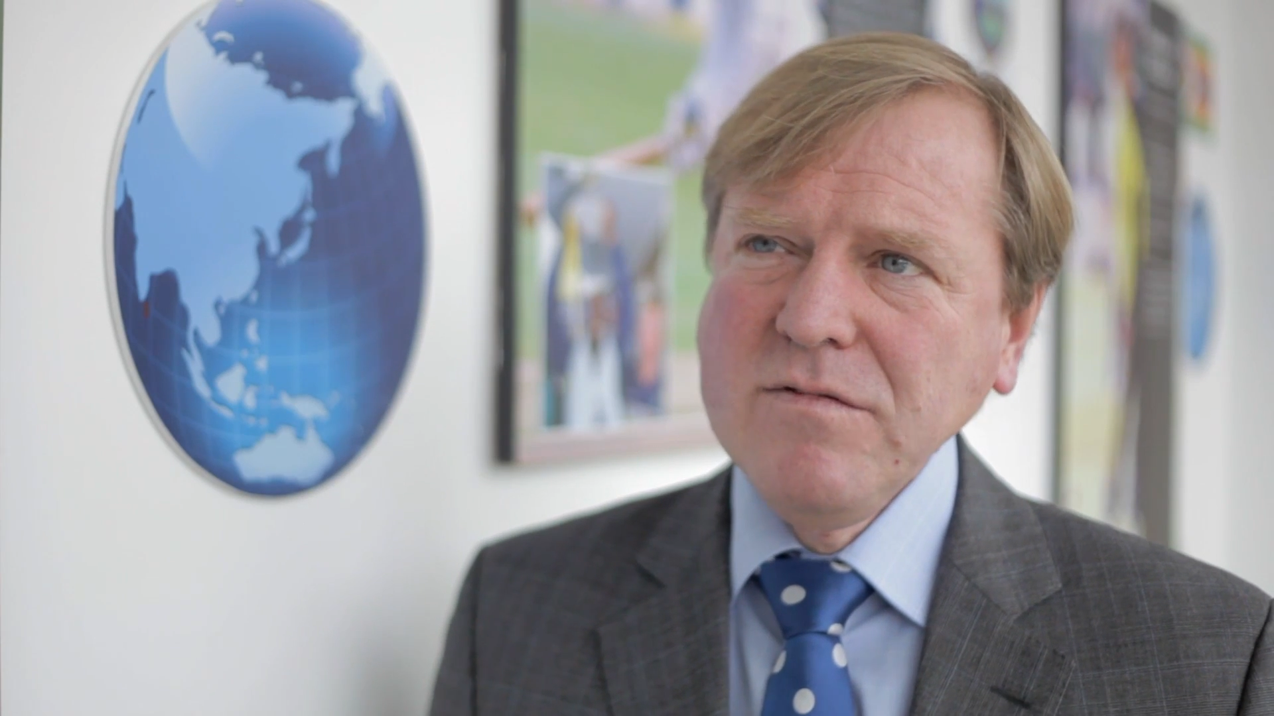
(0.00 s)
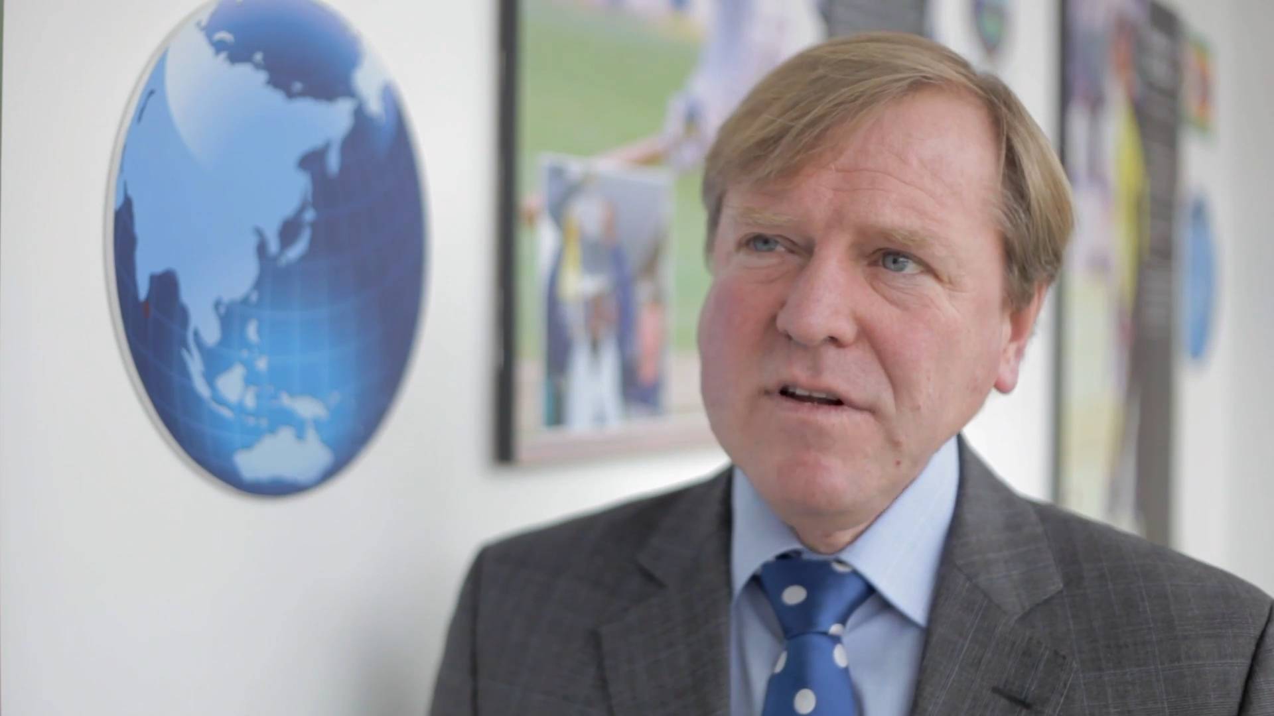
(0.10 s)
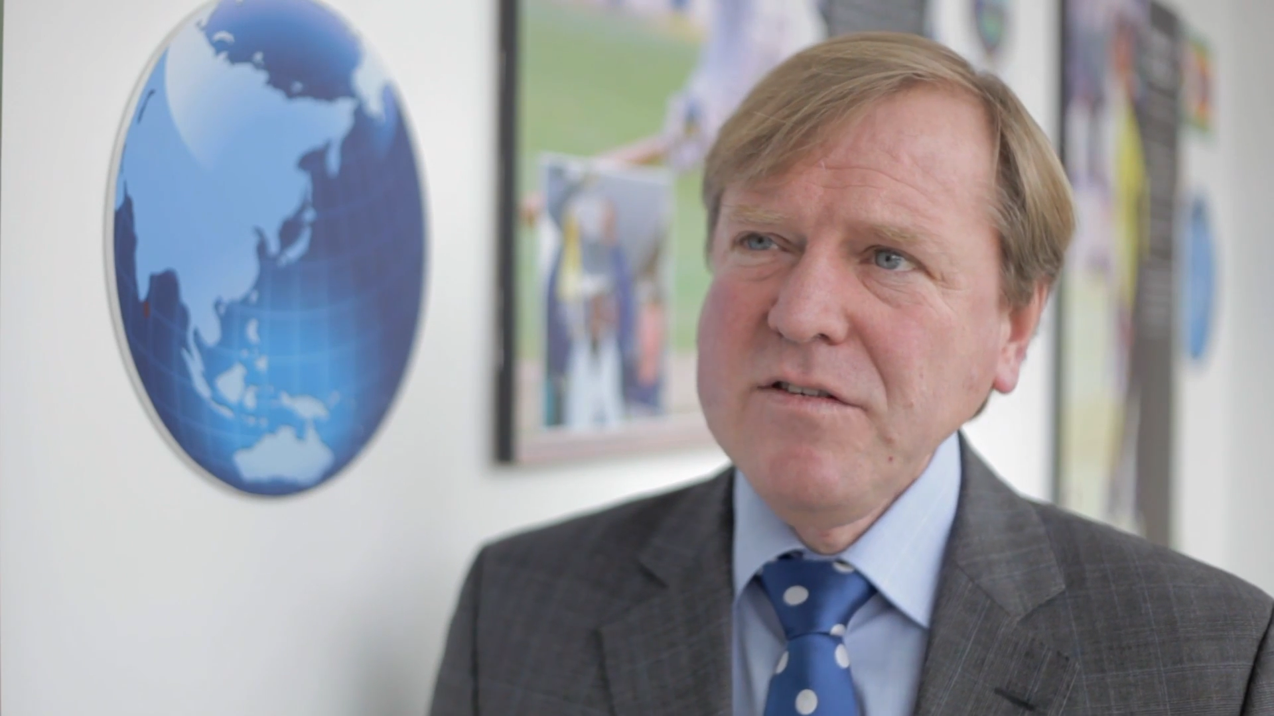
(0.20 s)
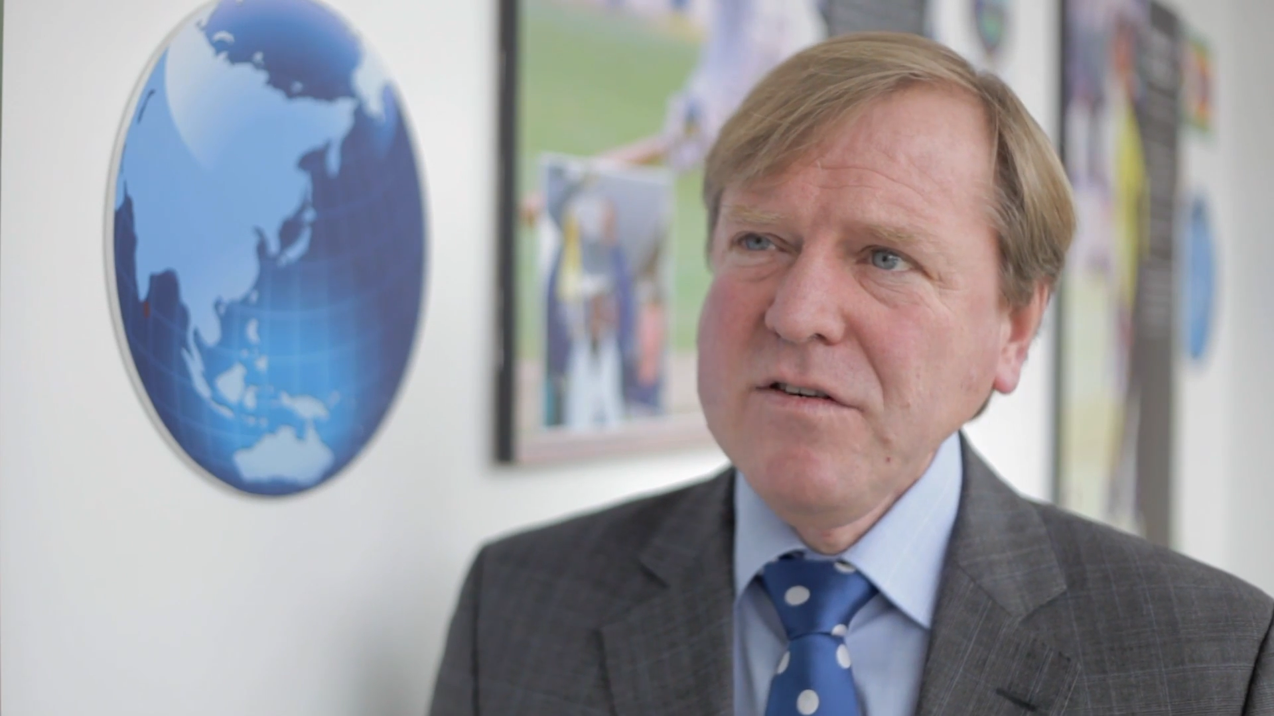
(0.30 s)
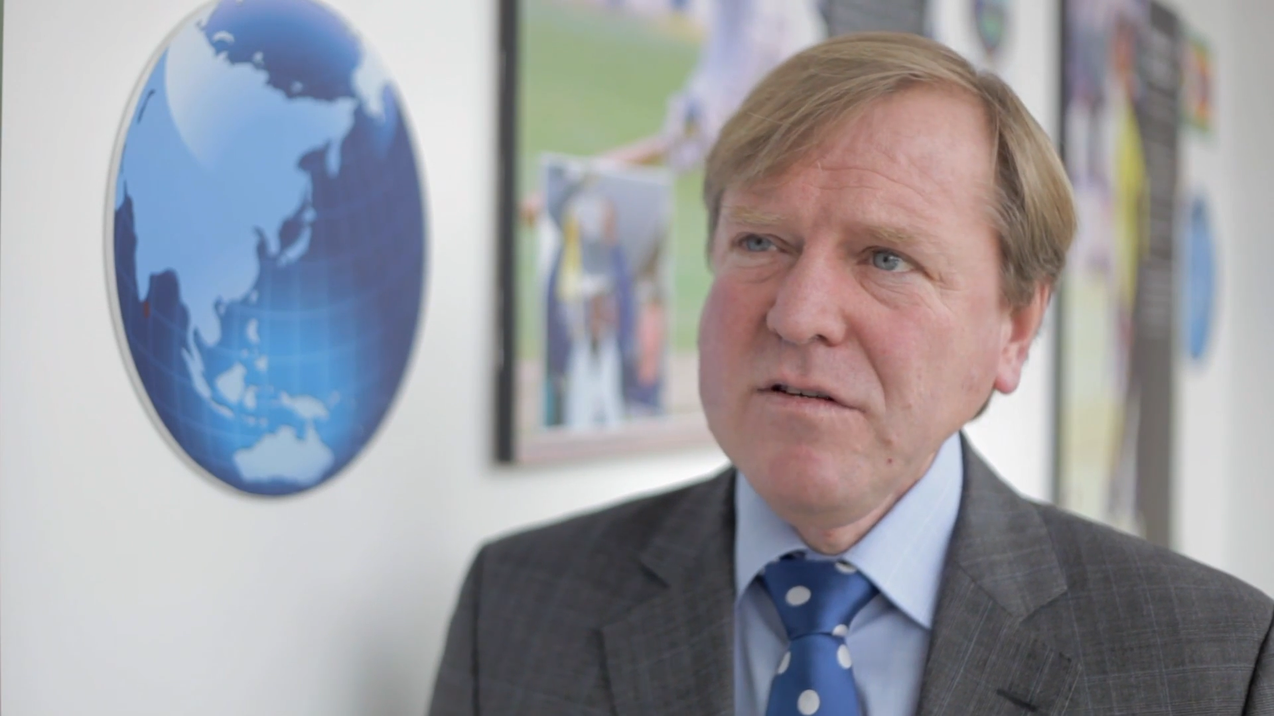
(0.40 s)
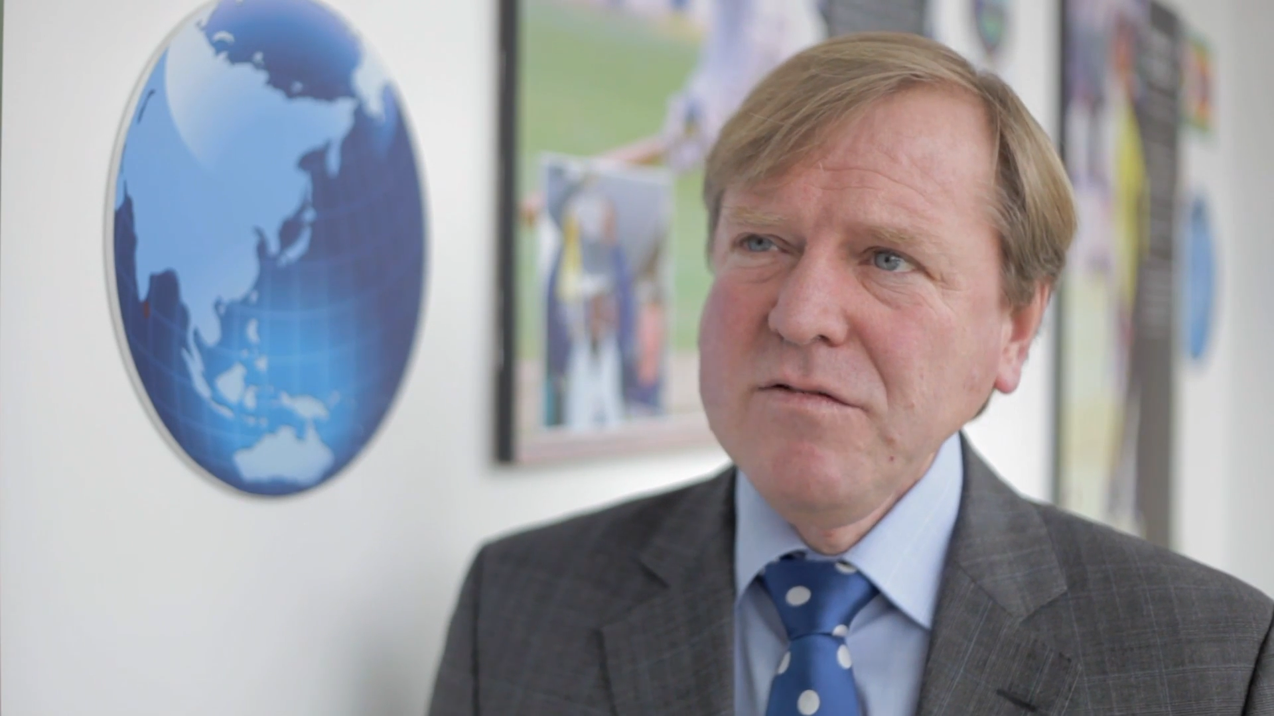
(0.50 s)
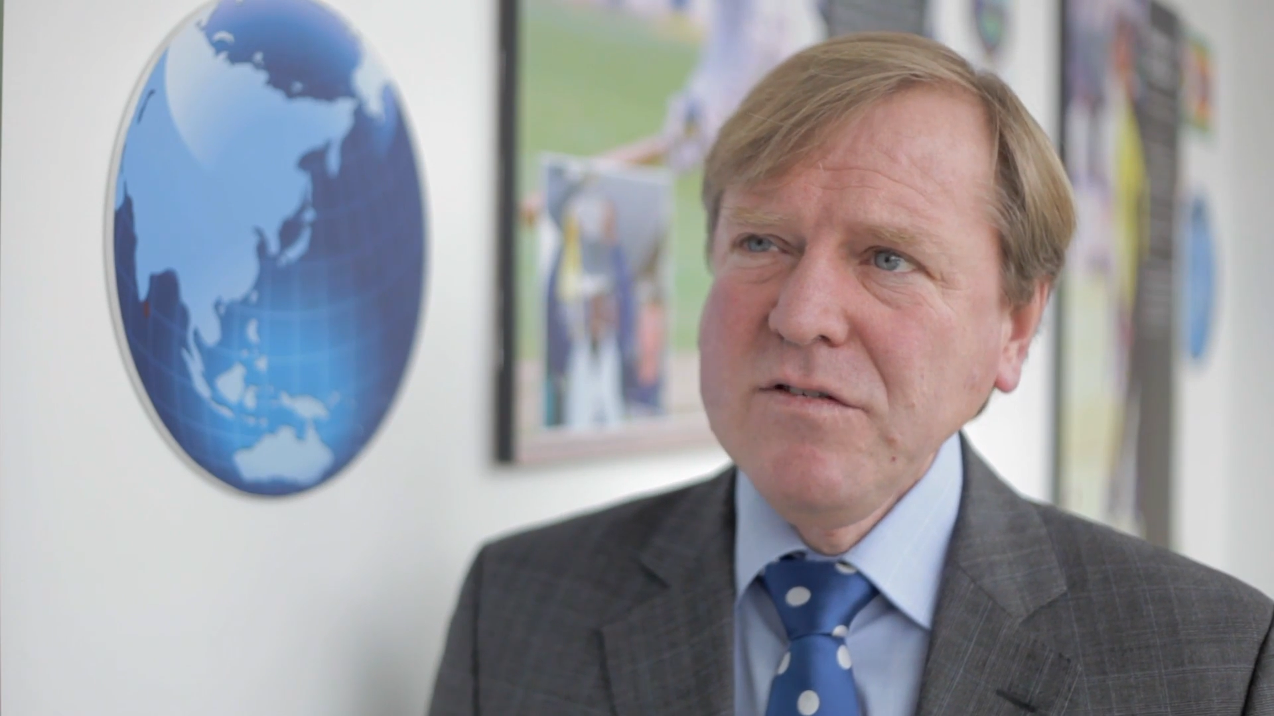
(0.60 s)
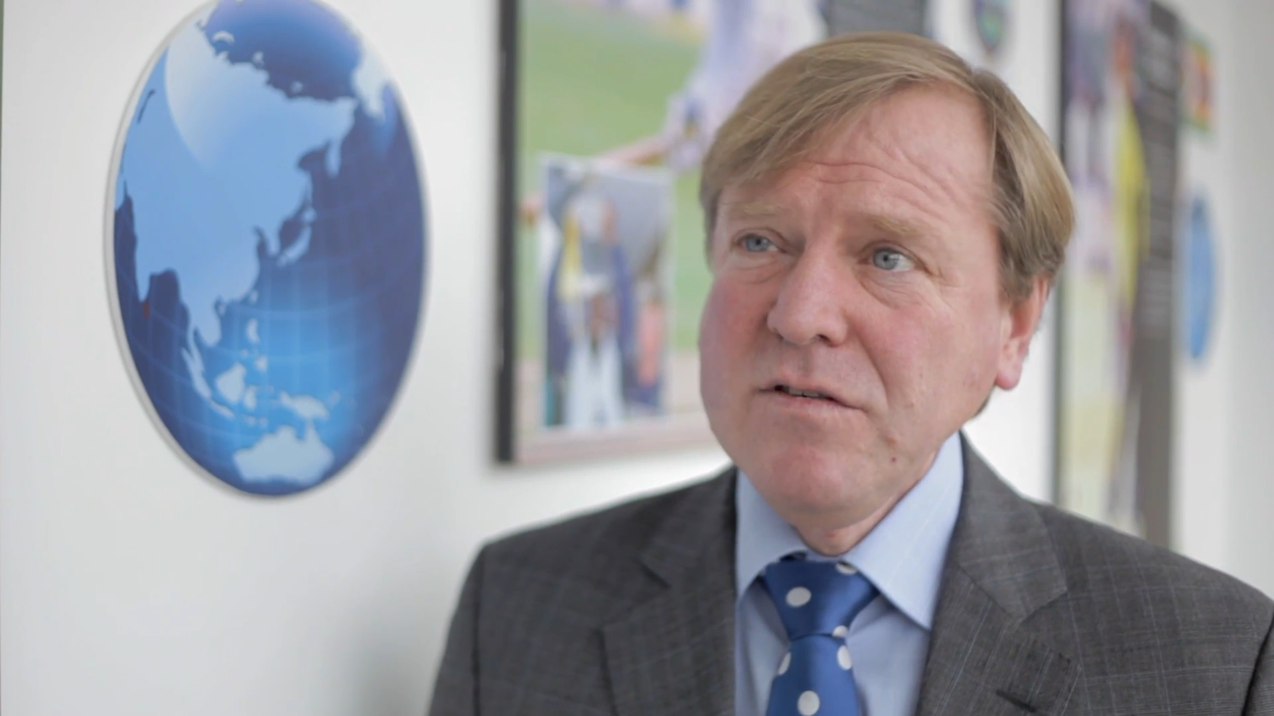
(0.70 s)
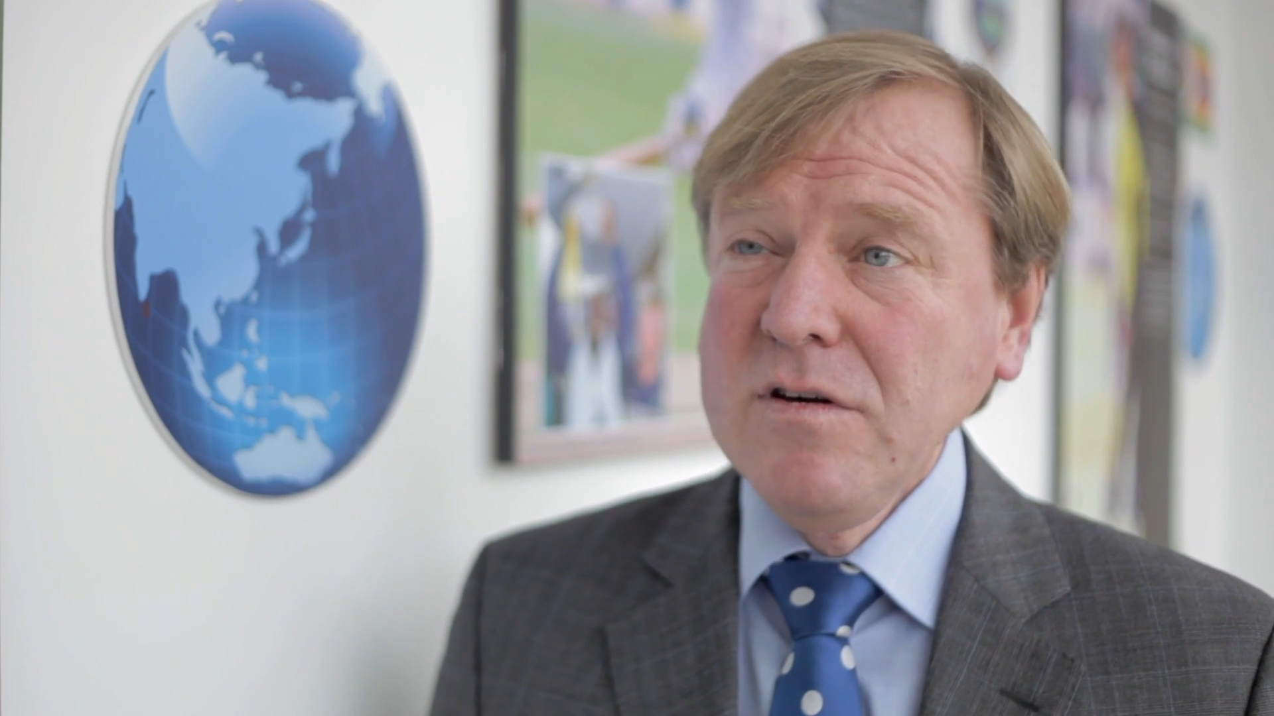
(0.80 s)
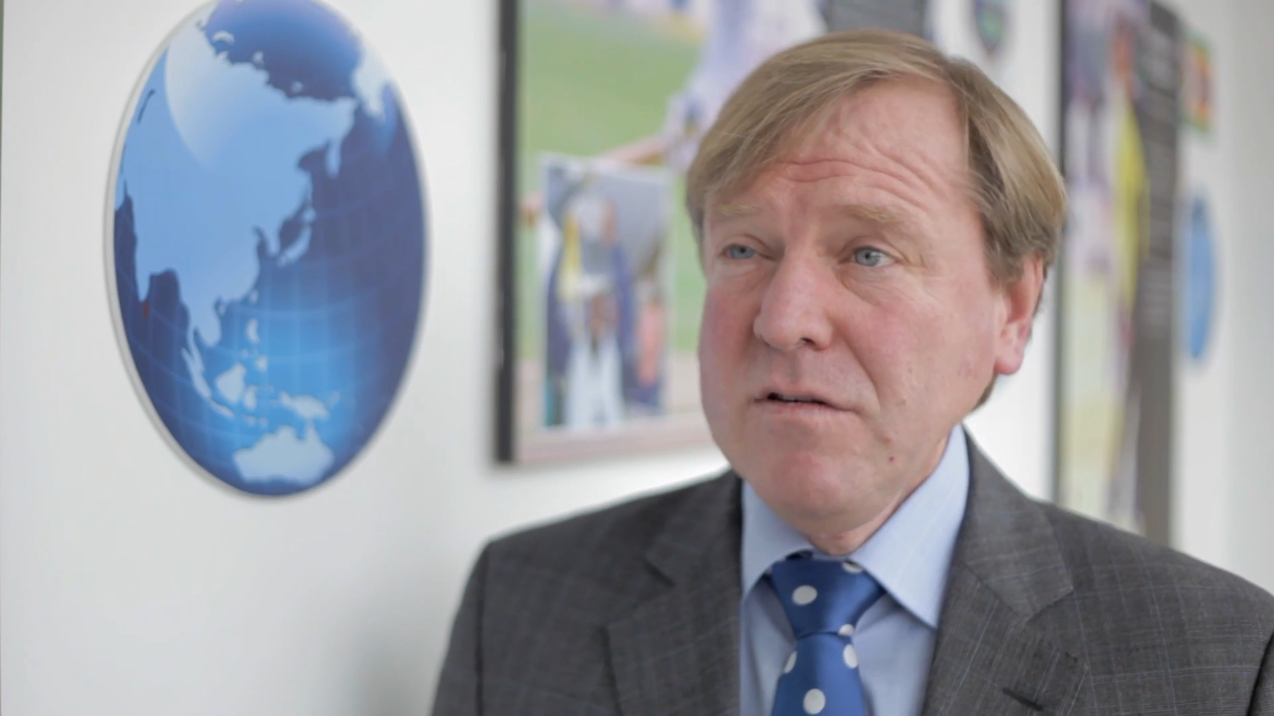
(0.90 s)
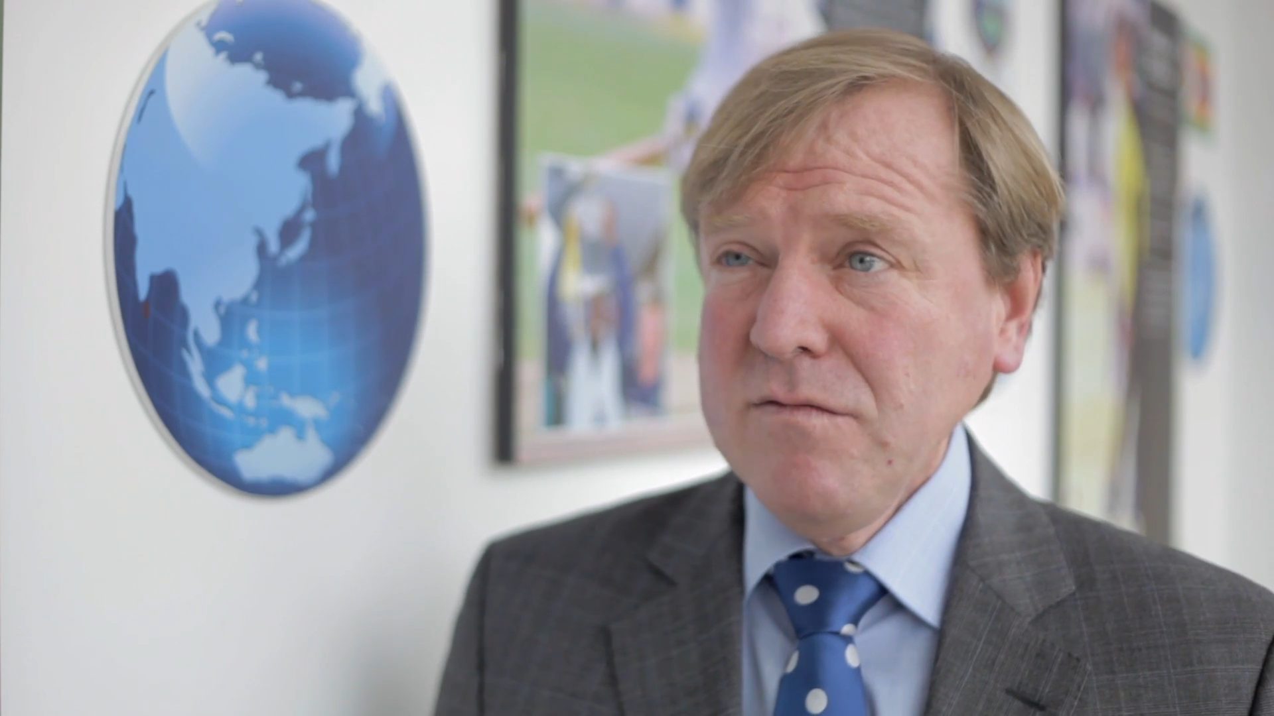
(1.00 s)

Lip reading: Flintoffs,